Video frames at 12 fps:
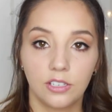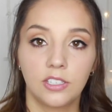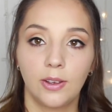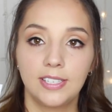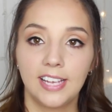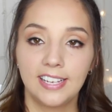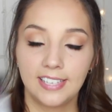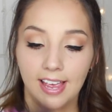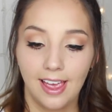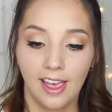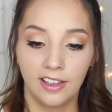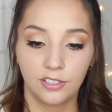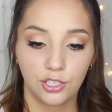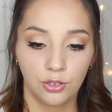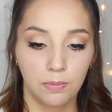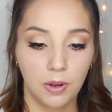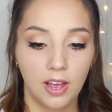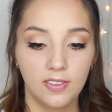So it says here
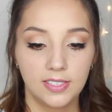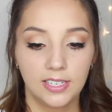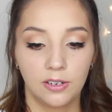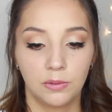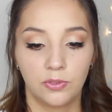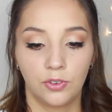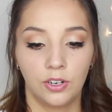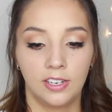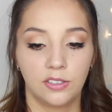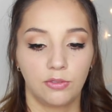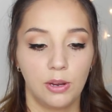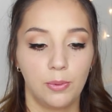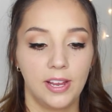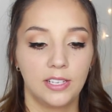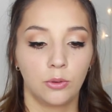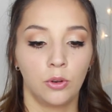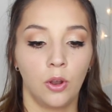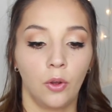to apply the serums for at least 3
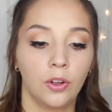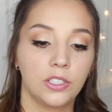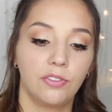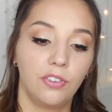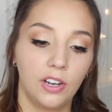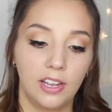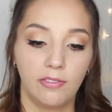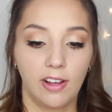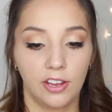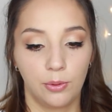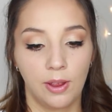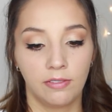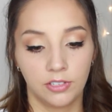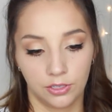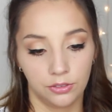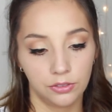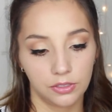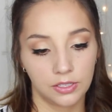weeks or longer to fully evaluate
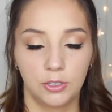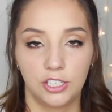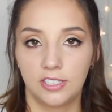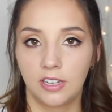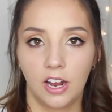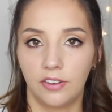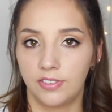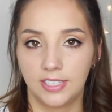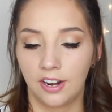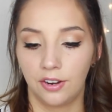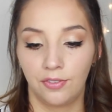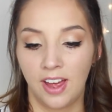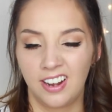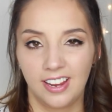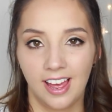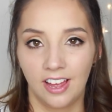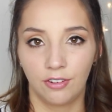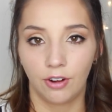results, which is kind of standard for any hair